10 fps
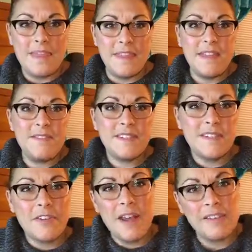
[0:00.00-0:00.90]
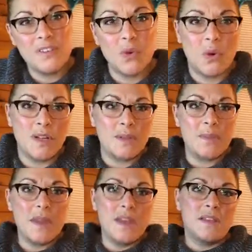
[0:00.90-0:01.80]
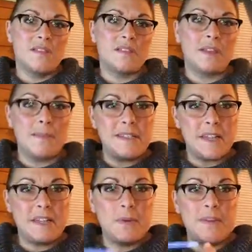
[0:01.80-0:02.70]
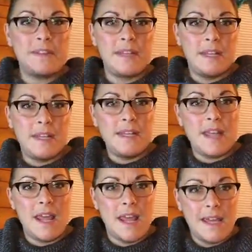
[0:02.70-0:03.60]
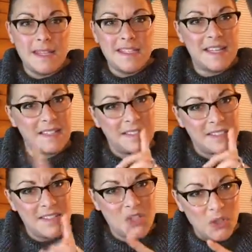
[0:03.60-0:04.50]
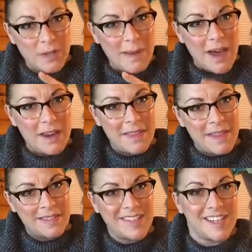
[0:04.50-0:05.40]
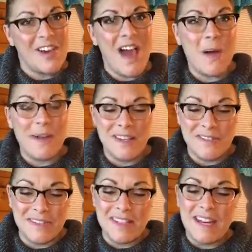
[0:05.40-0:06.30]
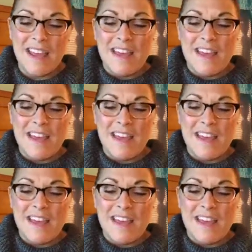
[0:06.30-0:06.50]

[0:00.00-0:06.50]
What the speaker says: Thieves is our next oil. So let me tell you what's in it and tell you a little story about it, and then I'll tell you how I use it.